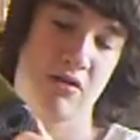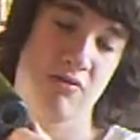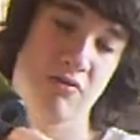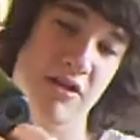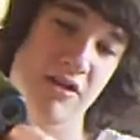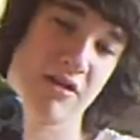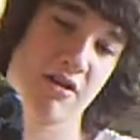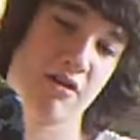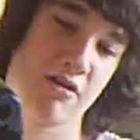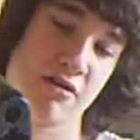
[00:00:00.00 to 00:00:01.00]
Right in
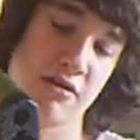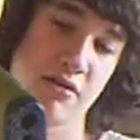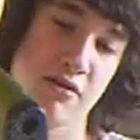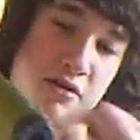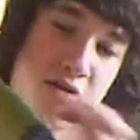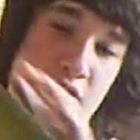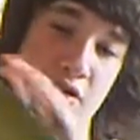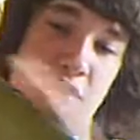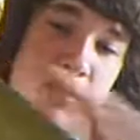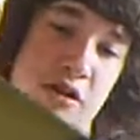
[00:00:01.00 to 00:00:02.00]
there.
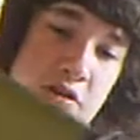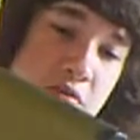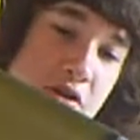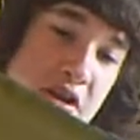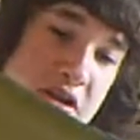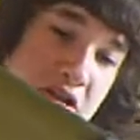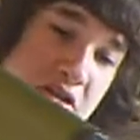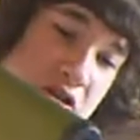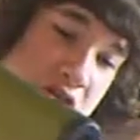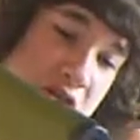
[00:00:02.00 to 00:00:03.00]
It's pretty easy. You
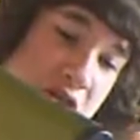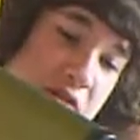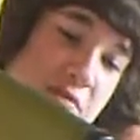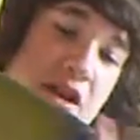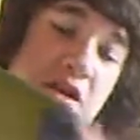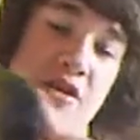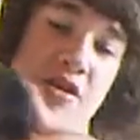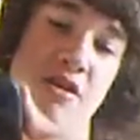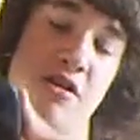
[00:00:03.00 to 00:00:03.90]
just slide the battery